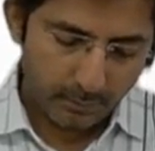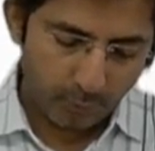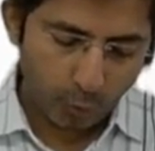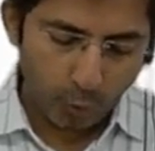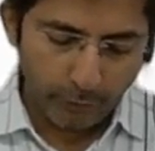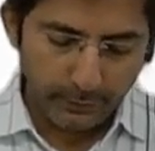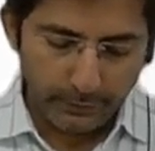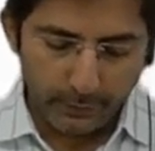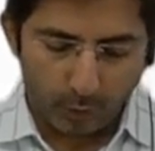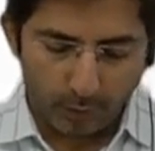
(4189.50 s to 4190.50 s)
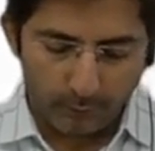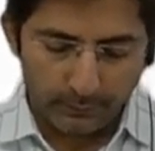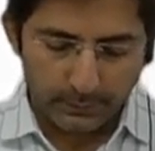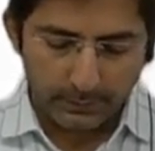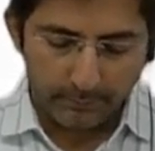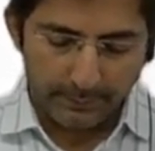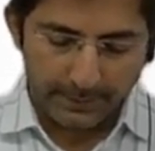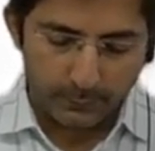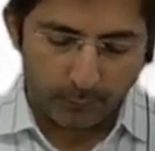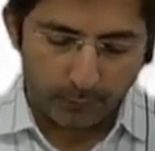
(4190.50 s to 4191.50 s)
go in the order of the sum.
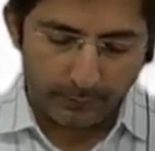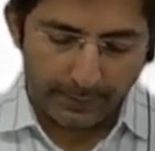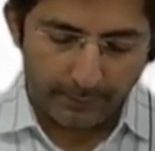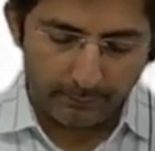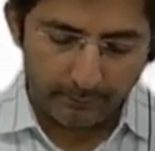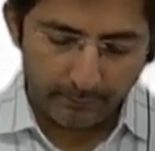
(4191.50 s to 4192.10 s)
Next what we have?